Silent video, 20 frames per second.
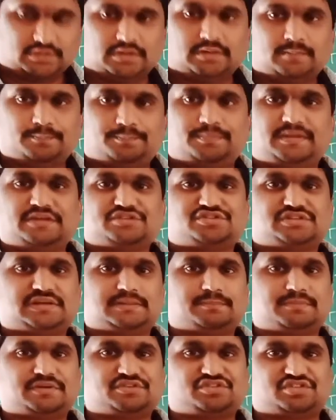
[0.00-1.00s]
Page
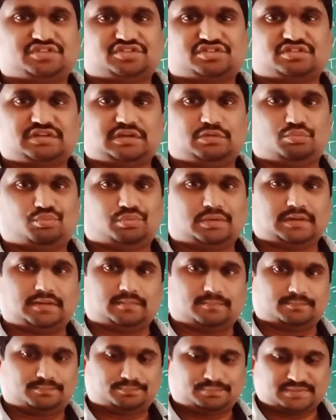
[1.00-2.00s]
number
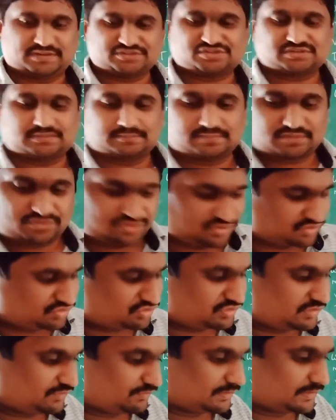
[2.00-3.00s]
61. Page number
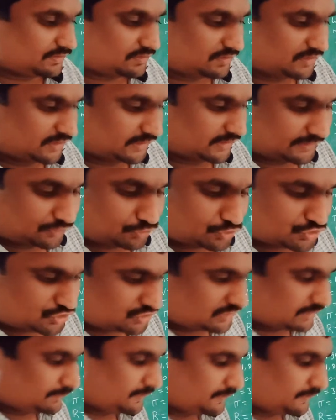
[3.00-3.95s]
61. Question number